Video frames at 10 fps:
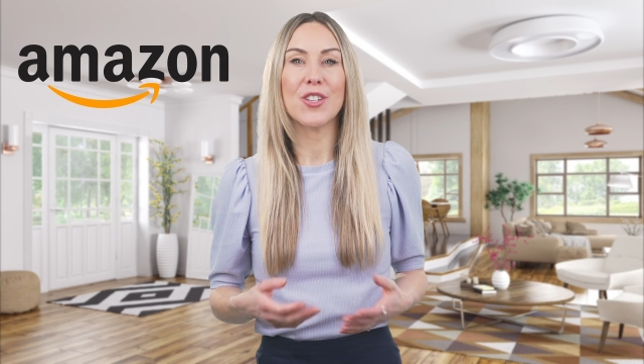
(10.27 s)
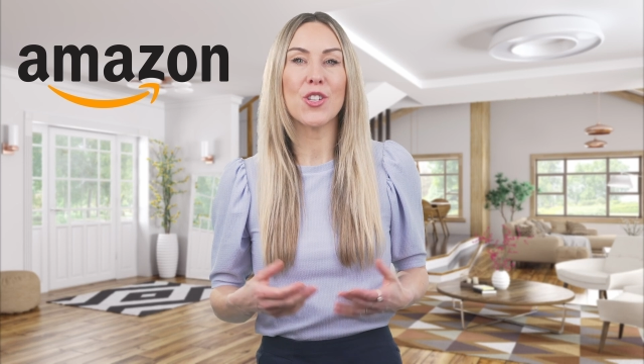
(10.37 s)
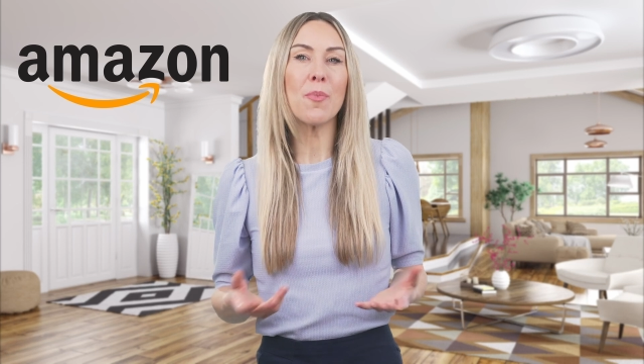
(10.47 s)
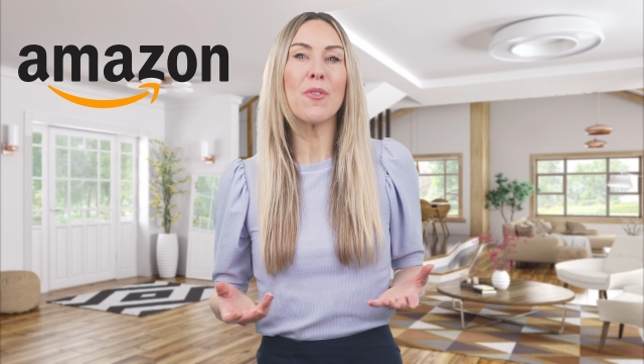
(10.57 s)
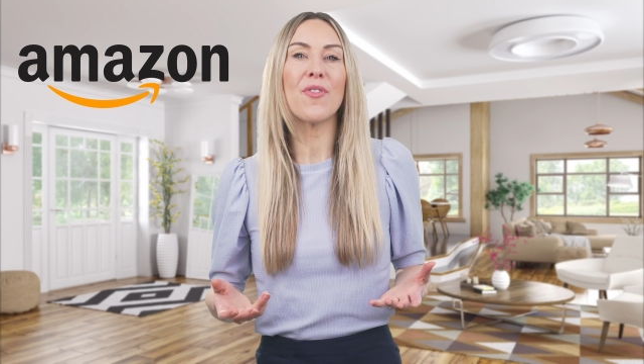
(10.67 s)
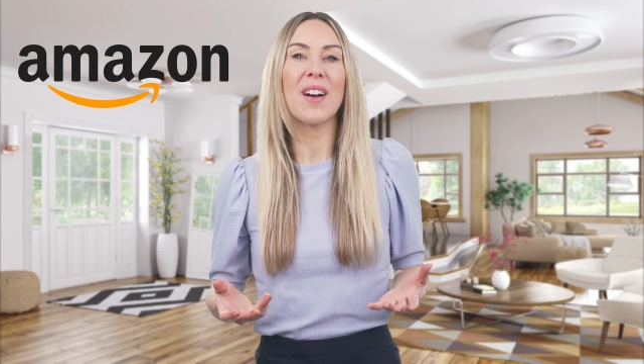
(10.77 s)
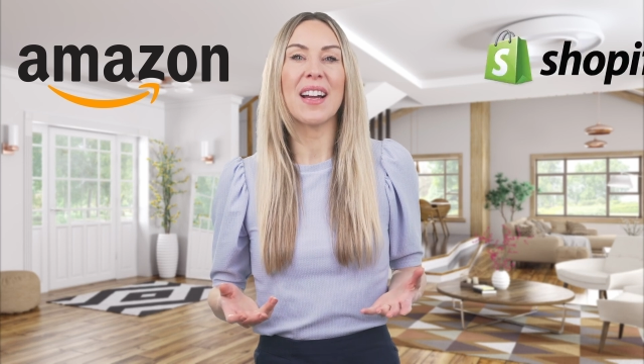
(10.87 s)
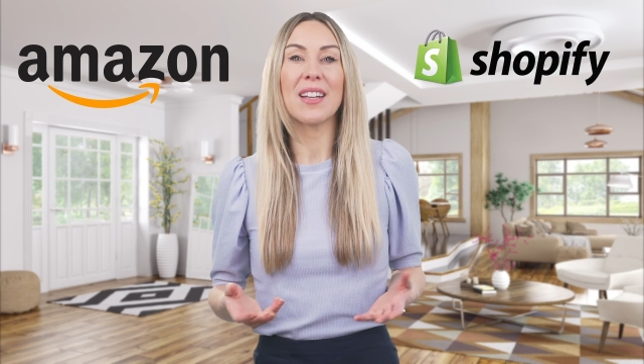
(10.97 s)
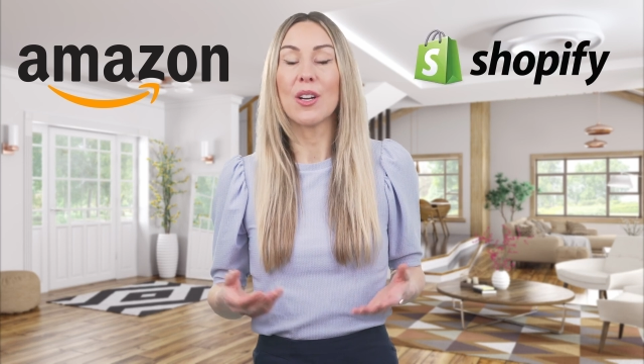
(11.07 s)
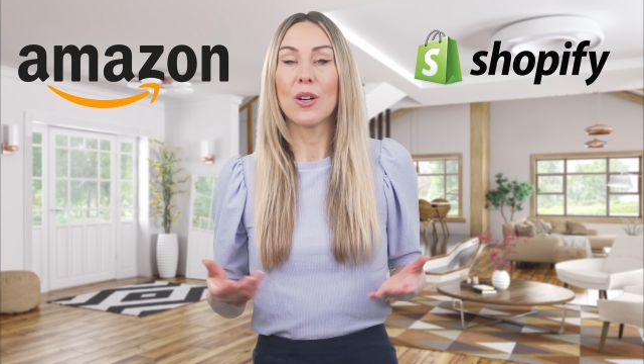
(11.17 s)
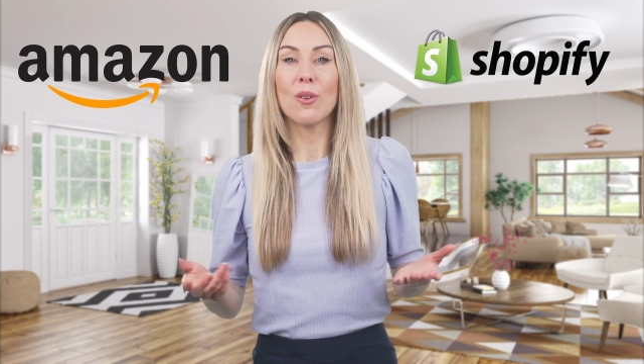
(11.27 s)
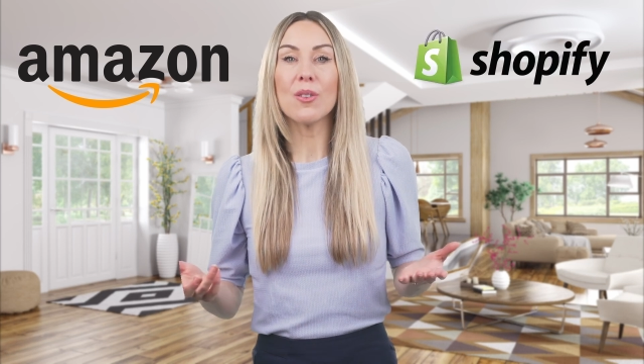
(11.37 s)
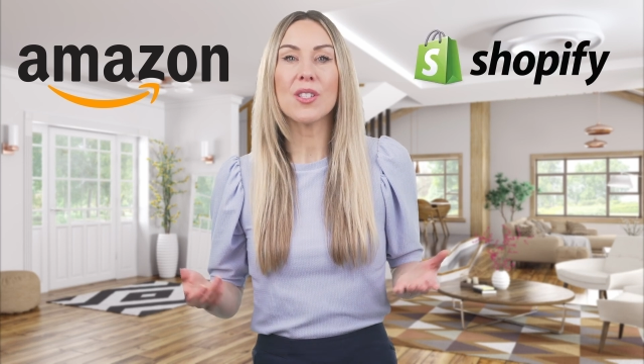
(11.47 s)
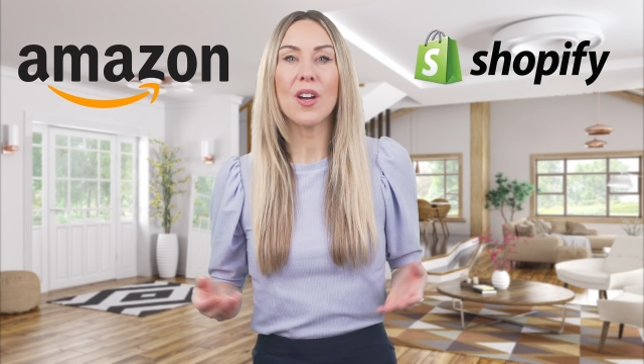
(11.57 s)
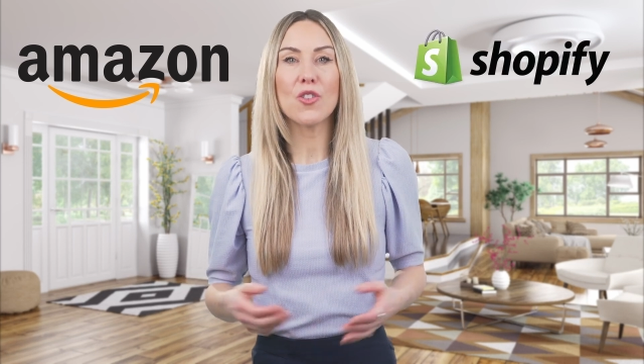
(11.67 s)
Shopify, or
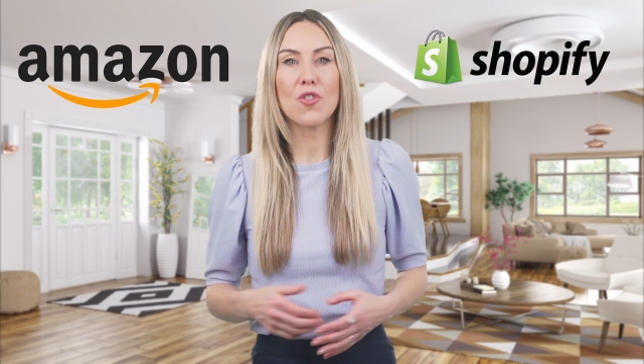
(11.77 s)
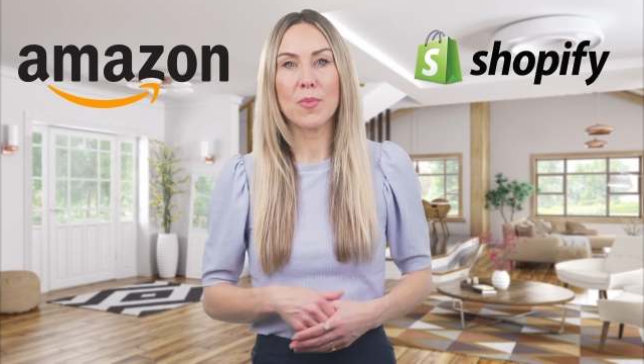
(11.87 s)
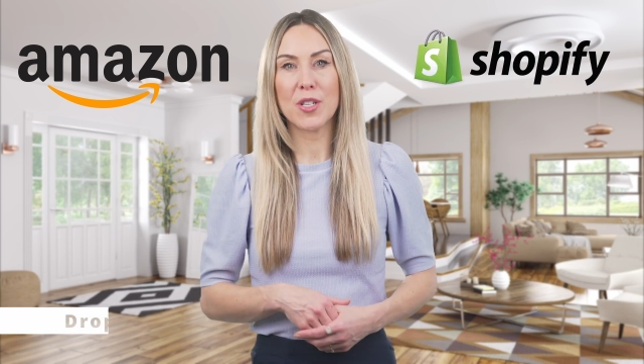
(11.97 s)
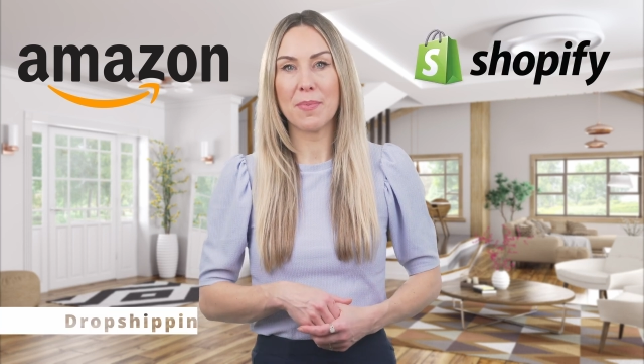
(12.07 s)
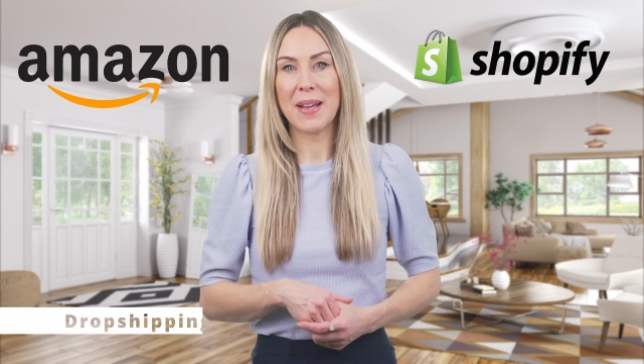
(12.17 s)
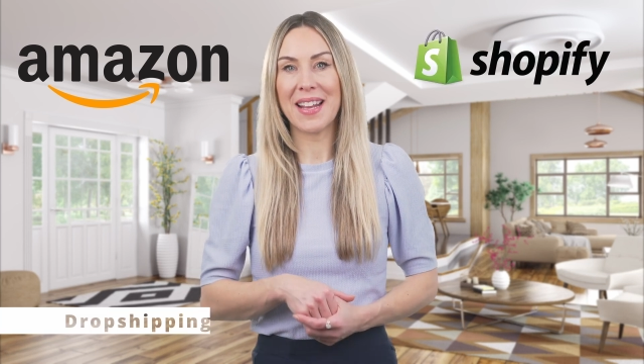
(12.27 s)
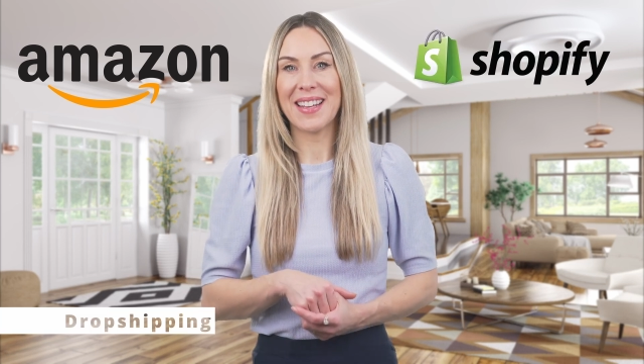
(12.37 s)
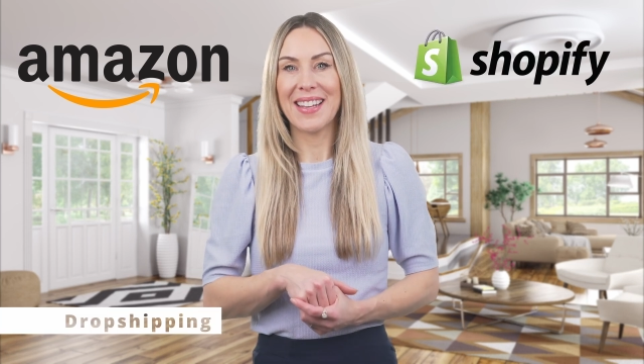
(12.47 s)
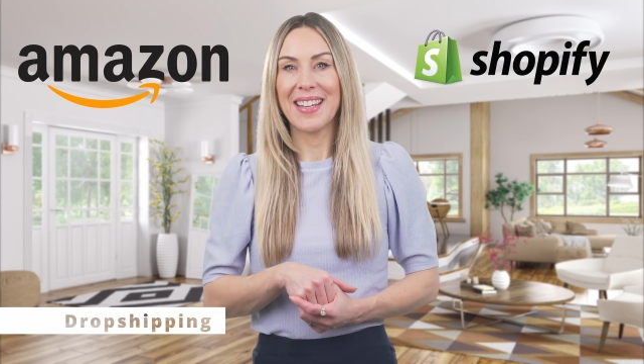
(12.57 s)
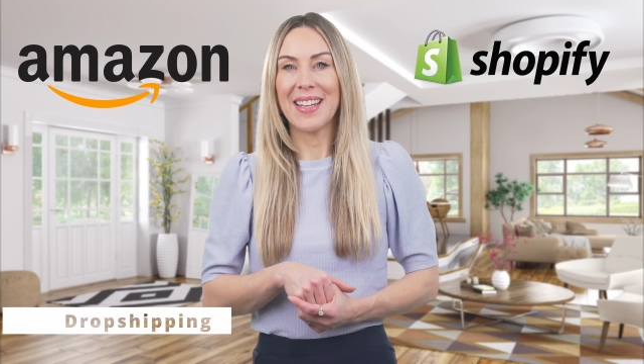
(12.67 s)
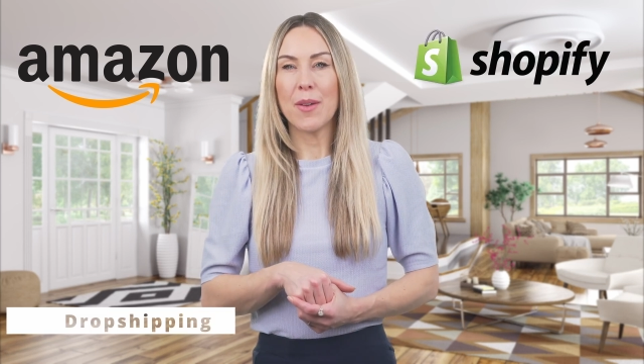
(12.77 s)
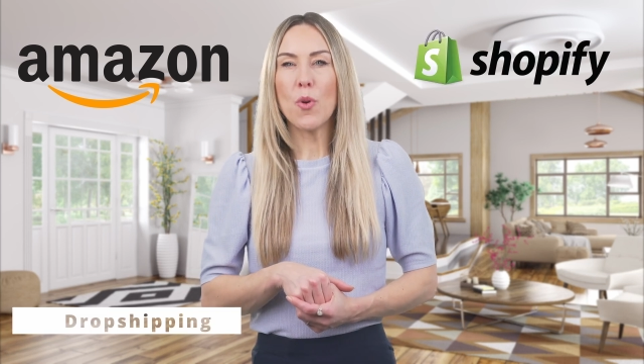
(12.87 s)
start dropshipping.